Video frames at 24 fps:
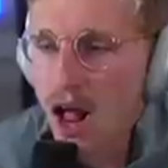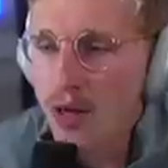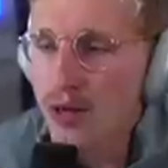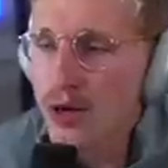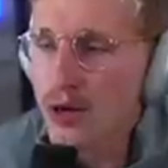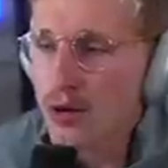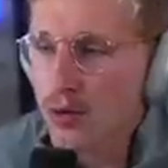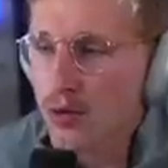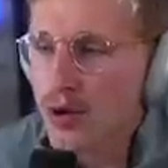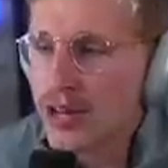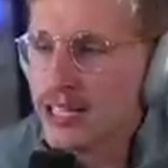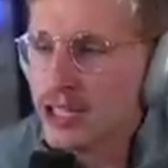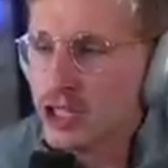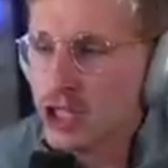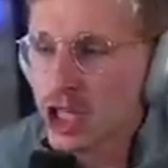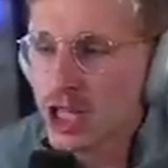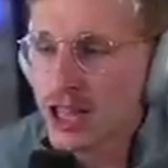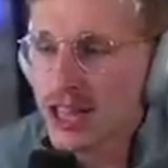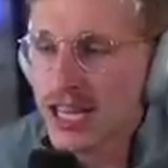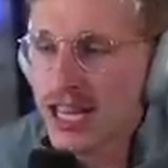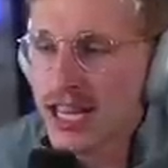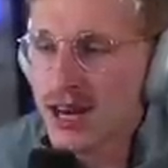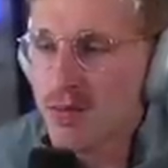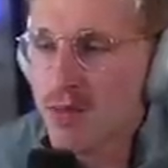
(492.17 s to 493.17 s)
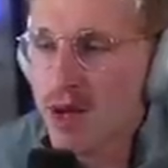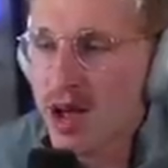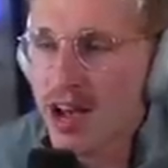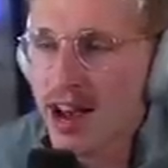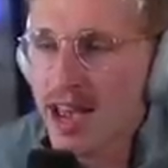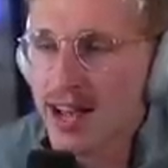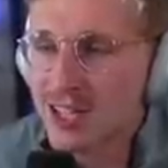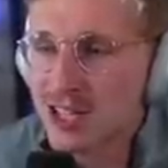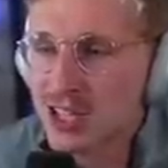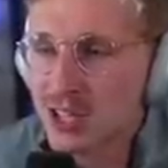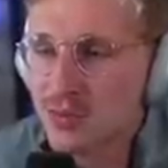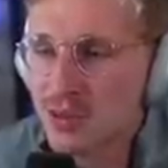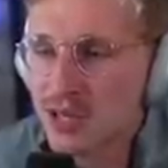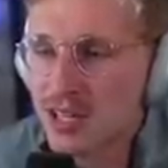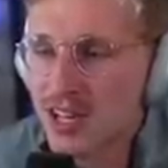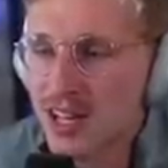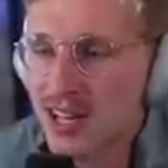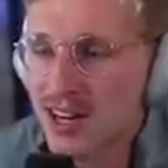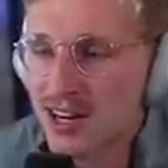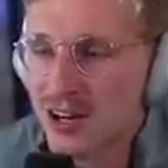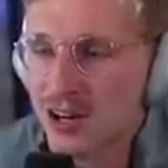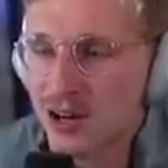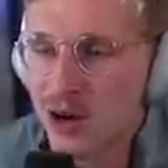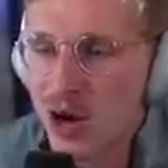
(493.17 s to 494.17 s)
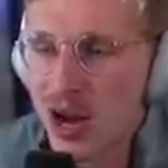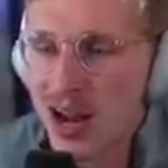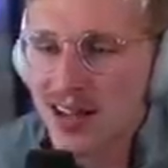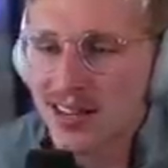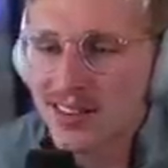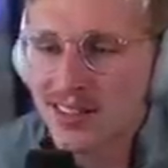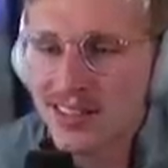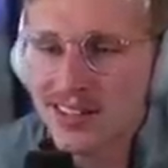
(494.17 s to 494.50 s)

I think Reach Elite might actually be kind of cracked